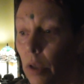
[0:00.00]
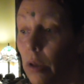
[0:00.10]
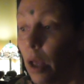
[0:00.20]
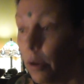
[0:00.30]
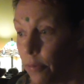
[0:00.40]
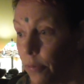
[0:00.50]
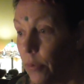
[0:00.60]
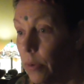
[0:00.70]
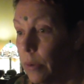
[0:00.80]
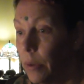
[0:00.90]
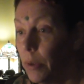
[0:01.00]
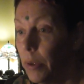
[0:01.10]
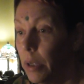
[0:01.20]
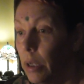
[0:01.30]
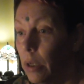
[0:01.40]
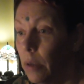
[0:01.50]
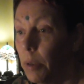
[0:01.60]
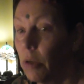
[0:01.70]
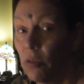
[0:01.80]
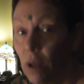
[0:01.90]
love
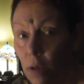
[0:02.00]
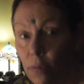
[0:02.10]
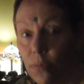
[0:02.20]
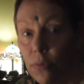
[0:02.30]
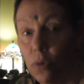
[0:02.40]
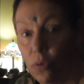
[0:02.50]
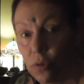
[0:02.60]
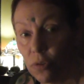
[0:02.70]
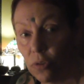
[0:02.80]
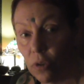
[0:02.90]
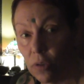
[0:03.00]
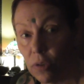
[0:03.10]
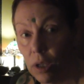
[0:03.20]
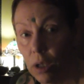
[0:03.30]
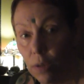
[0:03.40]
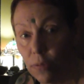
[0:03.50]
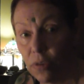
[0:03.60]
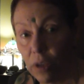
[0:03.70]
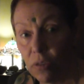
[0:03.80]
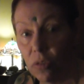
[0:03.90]
because love nourishes us and love
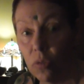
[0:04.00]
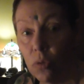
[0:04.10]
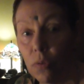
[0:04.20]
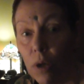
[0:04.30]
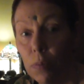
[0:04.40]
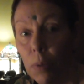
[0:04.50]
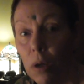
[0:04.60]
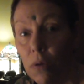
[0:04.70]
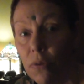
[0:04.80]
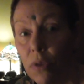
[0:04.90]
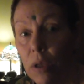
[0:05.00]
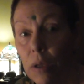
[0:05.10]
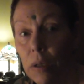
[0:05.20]
sets us on the right path